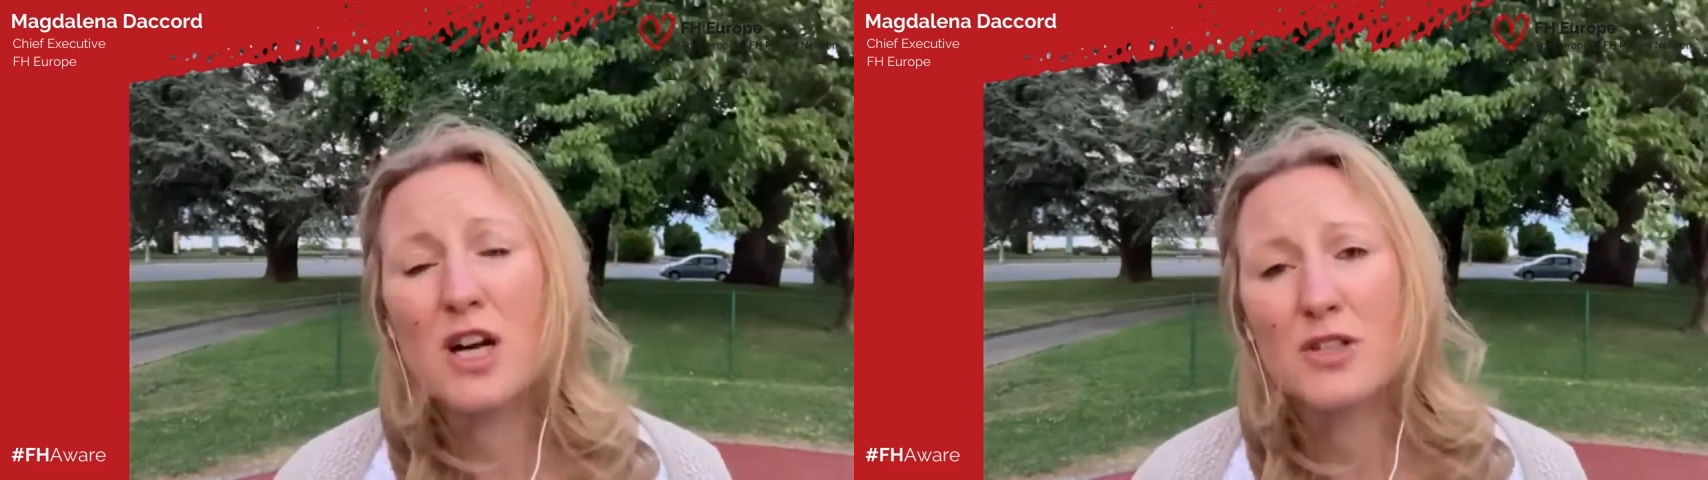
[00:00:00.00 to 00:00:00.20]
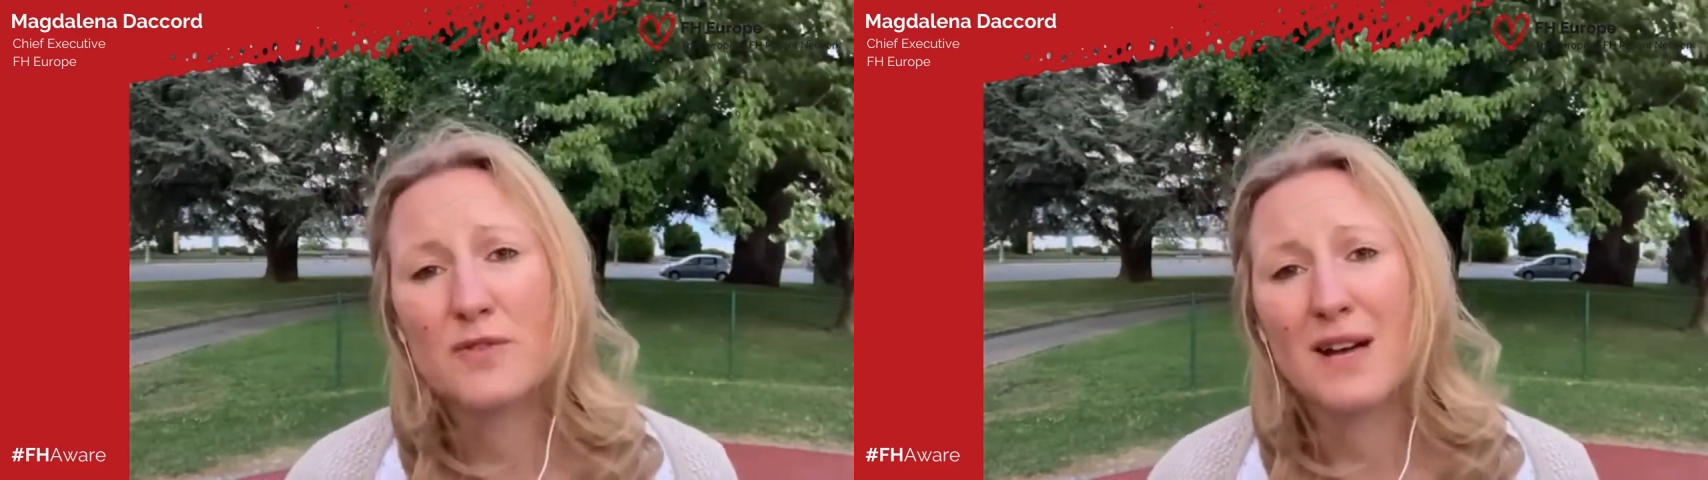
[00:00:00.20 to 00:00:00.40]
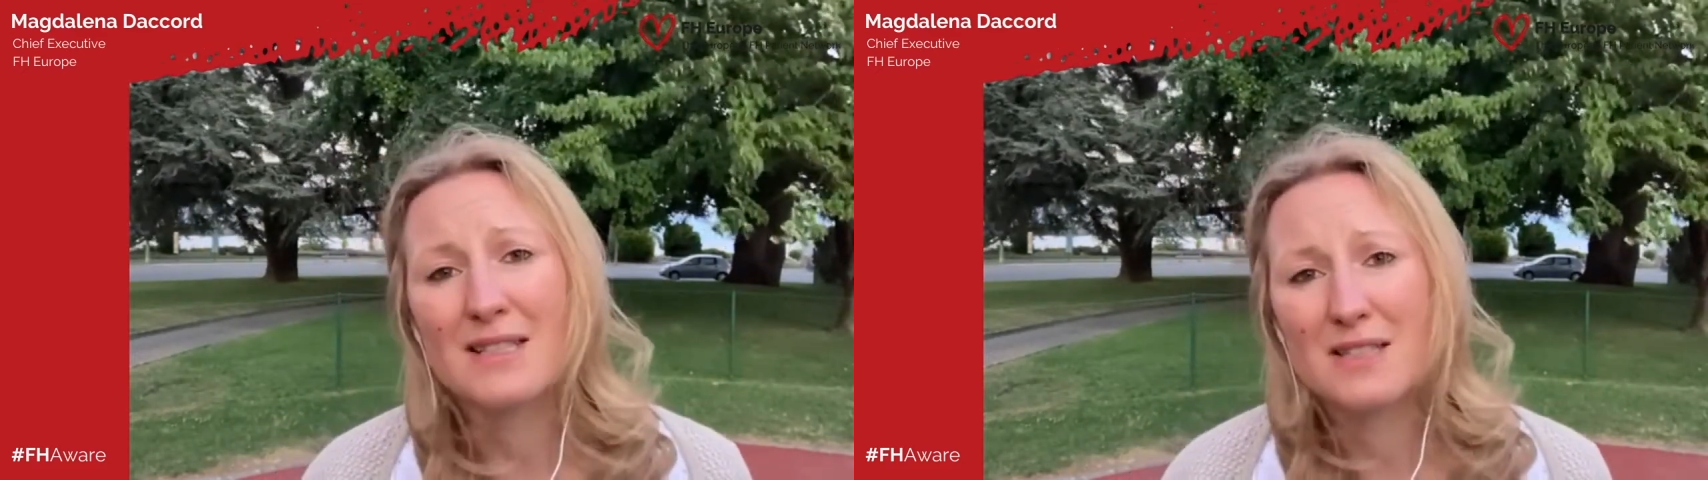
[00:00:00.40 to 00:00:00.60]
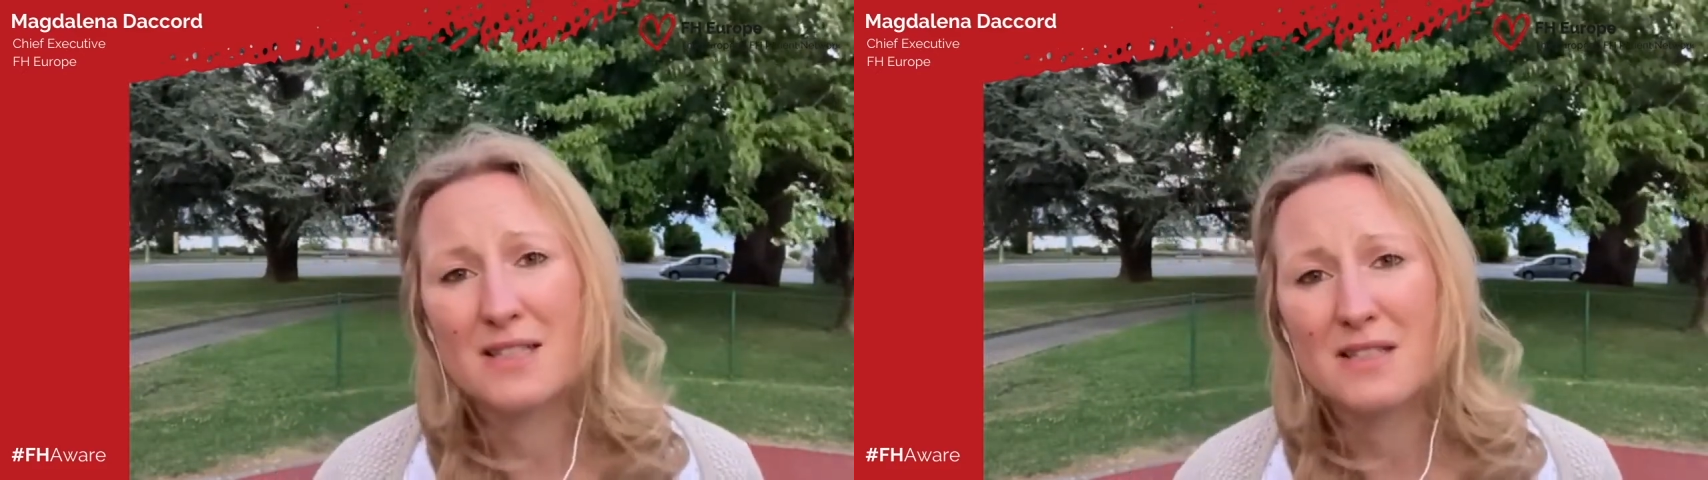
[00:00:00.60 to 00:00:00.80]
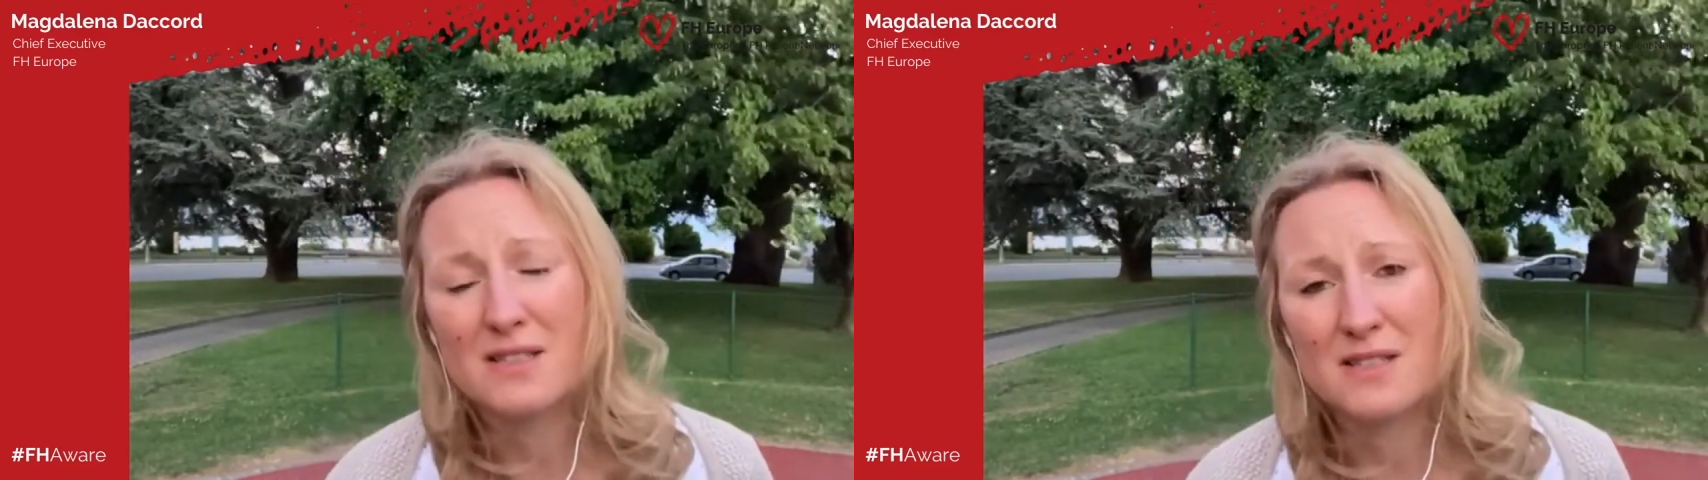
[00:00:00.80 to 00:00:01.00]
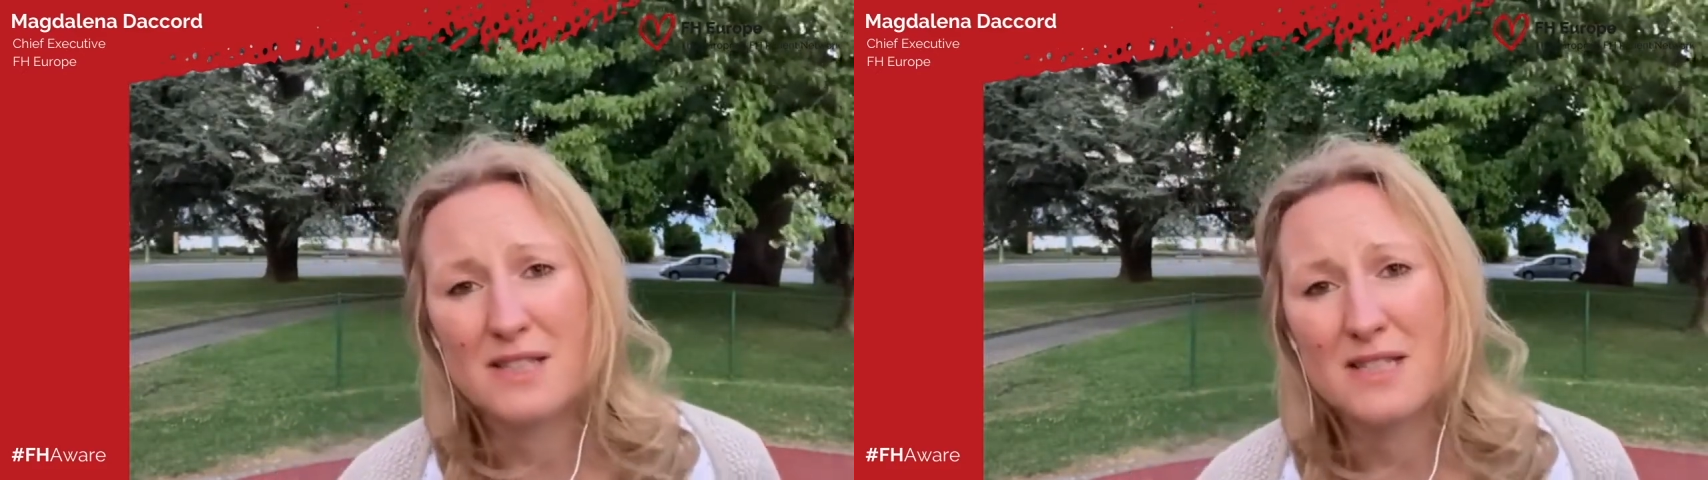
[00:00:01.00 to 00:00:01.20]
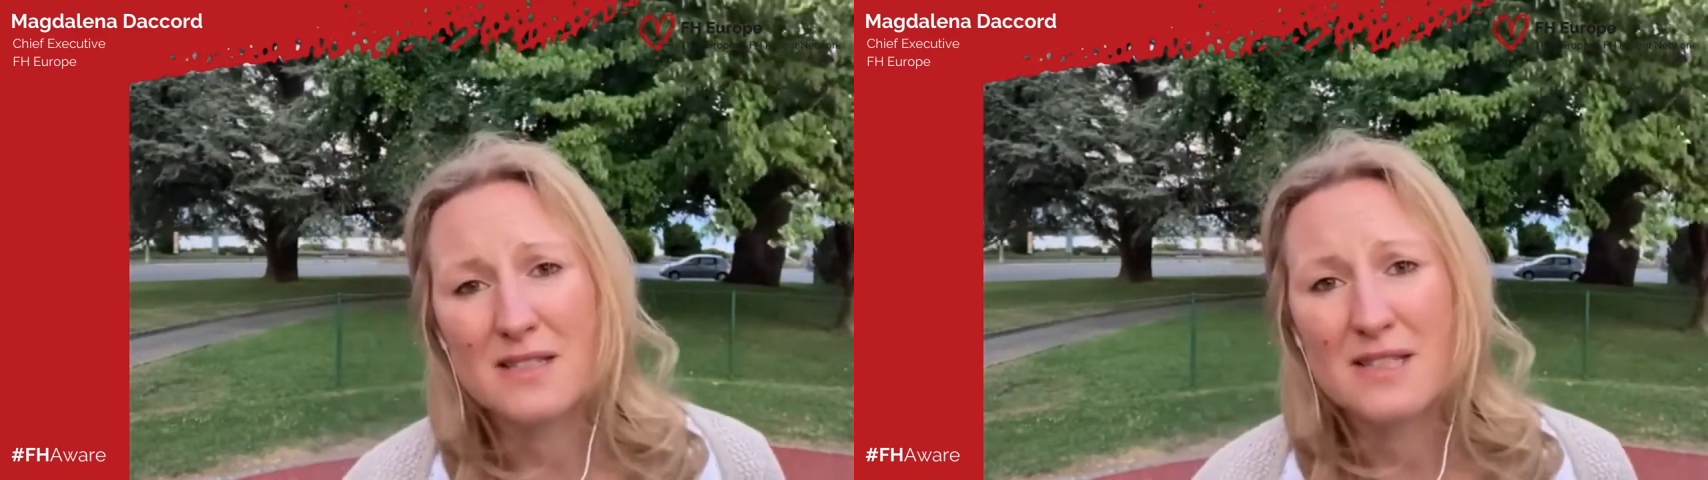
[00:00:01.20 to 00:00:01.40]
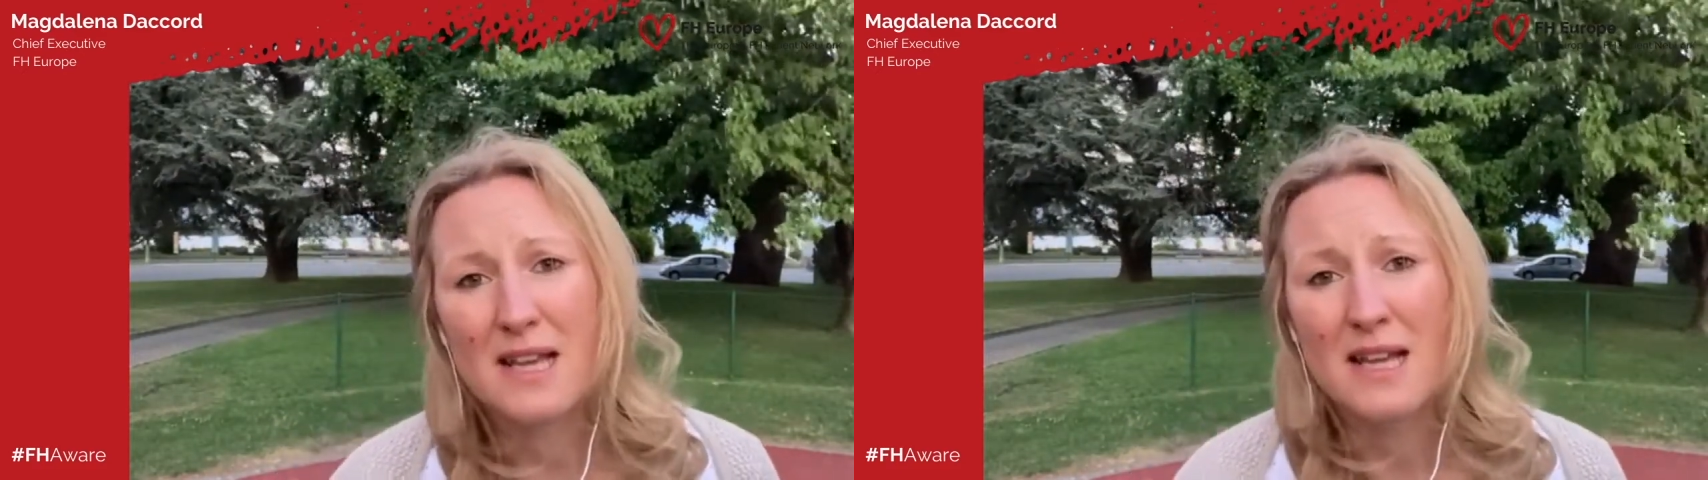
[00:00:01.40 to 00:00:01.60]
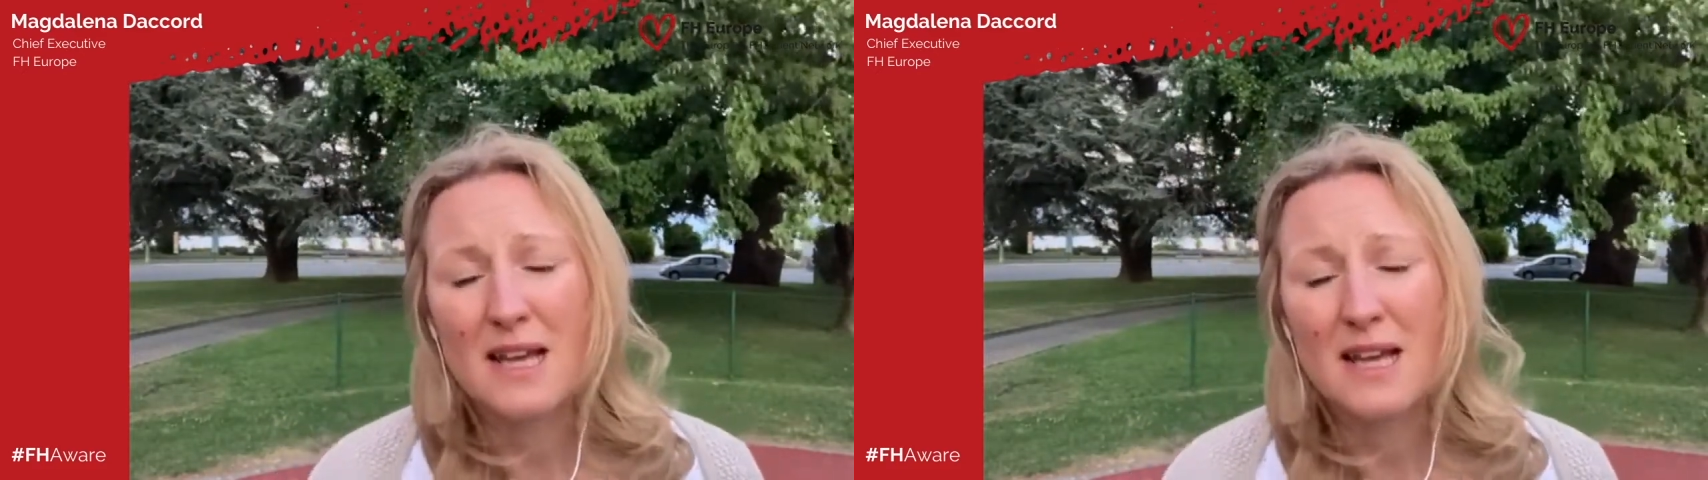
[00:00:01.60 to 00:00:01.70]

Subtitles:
cardiovascular disease